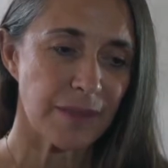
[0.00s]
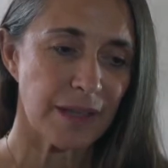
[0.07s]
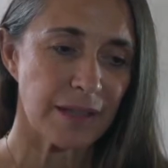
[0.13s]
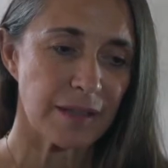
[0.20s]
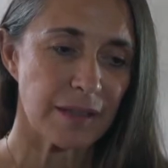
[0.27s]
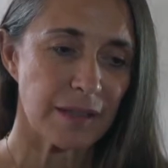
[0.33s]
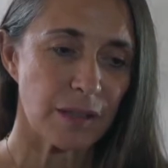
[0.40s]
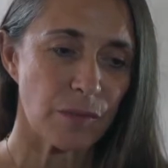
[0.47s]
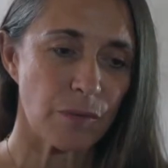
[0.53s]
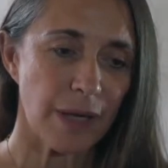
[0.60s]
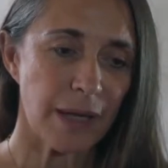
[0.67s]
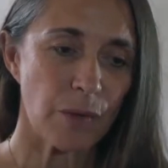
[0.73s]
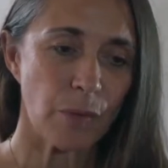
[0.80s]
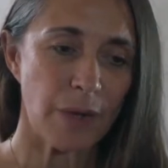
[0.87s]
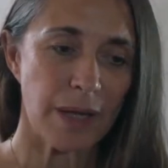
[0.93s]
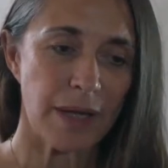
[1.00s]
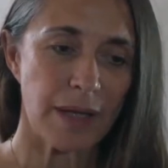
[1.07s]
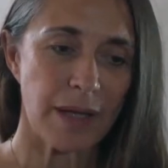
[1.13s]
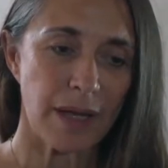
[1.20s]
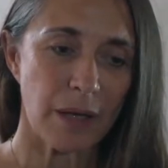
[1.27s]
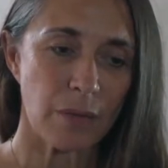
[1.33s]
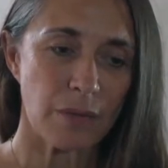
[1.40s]
I think right
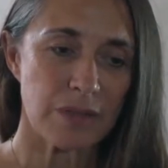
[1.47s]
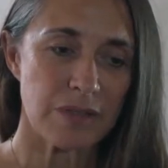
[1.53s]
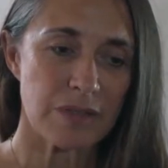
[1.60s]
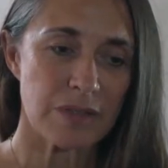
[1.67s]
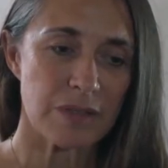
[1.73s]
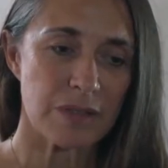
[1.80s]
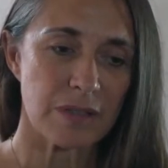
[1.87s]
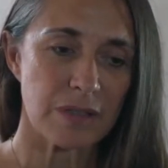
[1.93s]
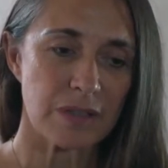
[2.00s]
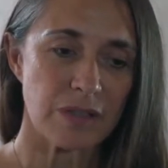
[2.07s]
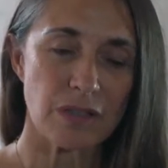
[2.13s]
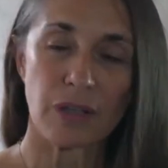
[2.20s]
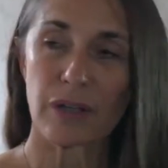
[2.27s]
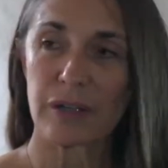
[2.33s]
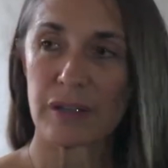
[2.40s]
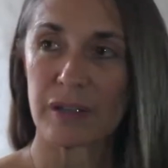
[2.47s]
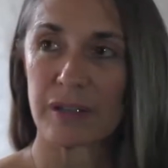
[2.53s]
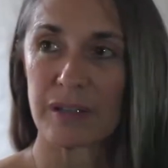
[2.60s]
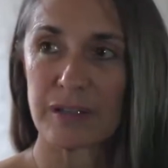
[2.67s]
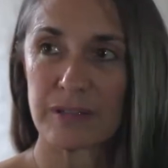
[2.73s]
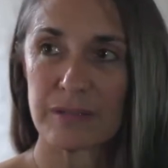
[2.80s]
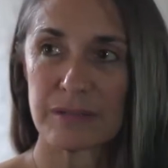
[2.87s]
away I was uh,
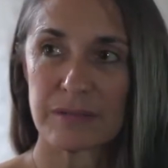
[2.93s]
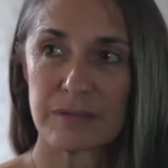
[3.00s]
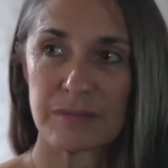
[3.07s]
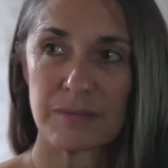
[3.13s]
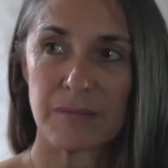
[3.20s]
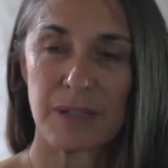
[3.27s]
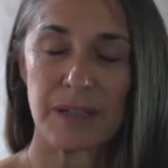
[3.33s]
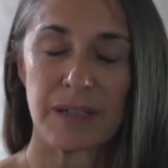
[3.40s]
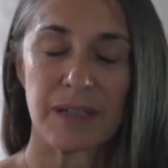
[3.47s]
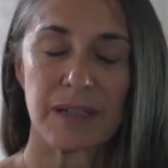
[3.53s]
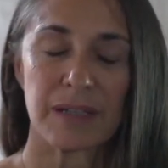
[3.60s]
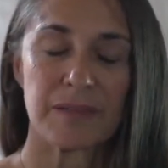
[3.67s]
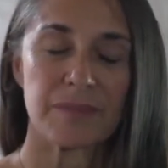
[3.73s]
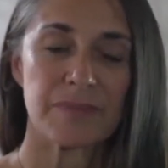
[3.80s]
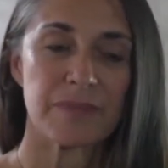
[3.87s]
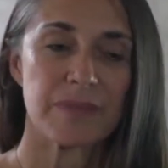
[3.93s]
targeted by